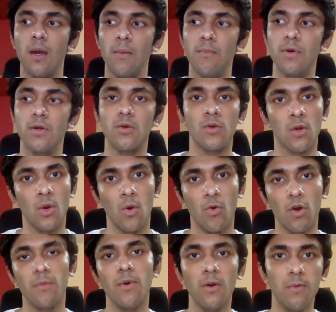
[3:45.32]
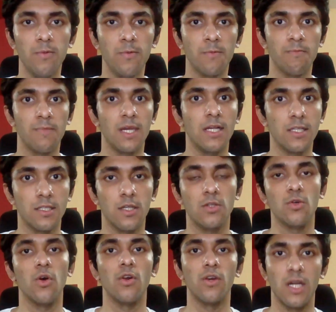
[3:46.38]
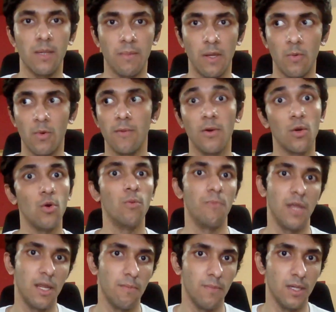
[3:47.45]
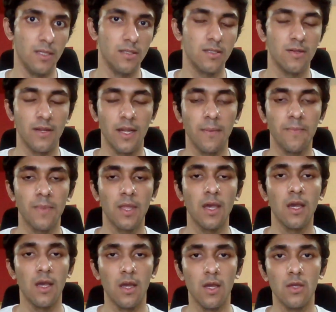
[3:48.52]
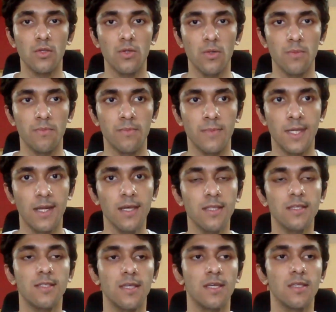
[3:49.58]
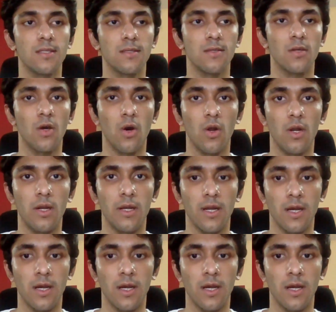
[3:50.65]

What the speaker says: But what about meals that you already make? What about homemade meals, right? So there are these things called